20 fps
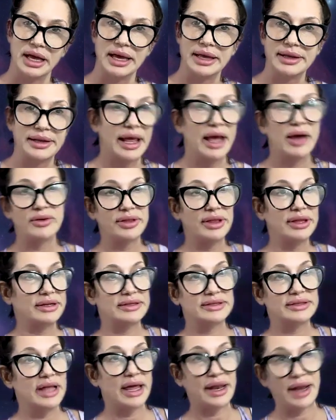And now that
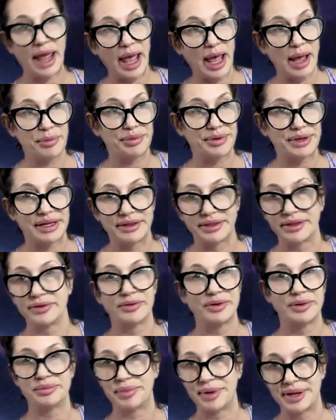is not happening,
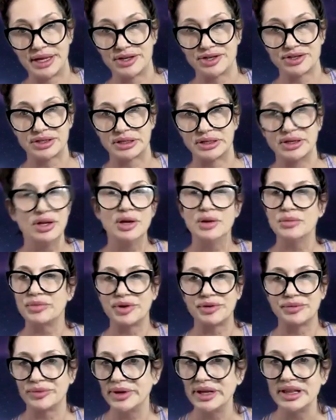they're impatient.
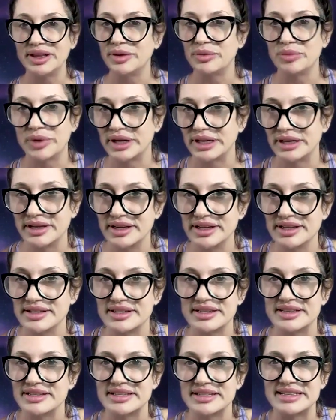But really, what it
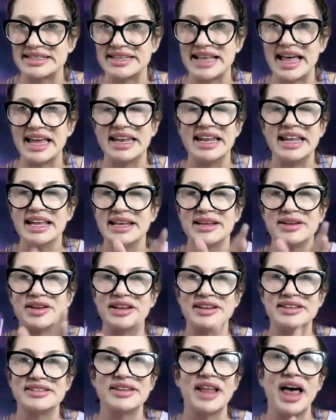is that
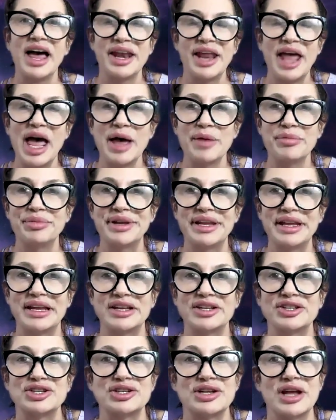it's not
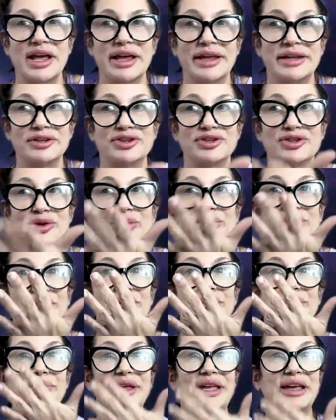happening. And so
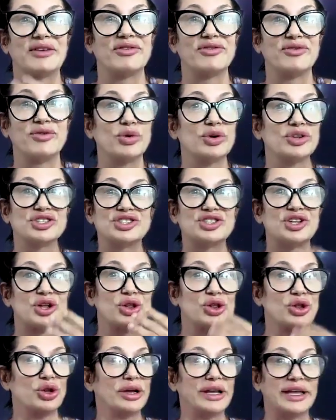they're being forced to
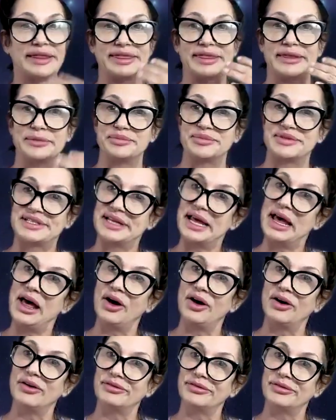look at
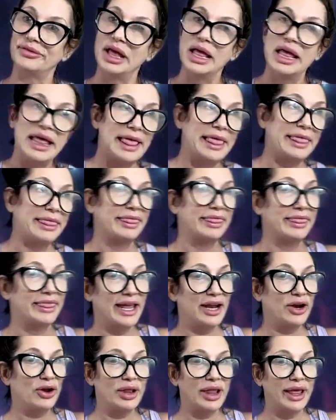themselves.
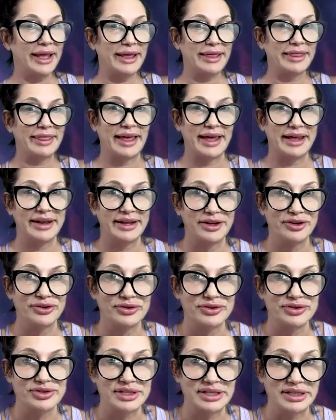They don't like that
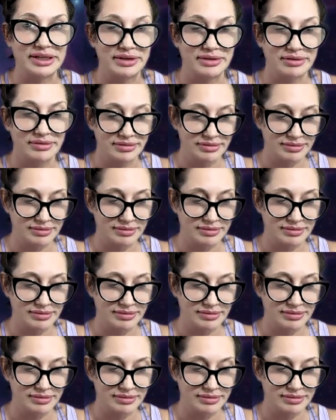energy.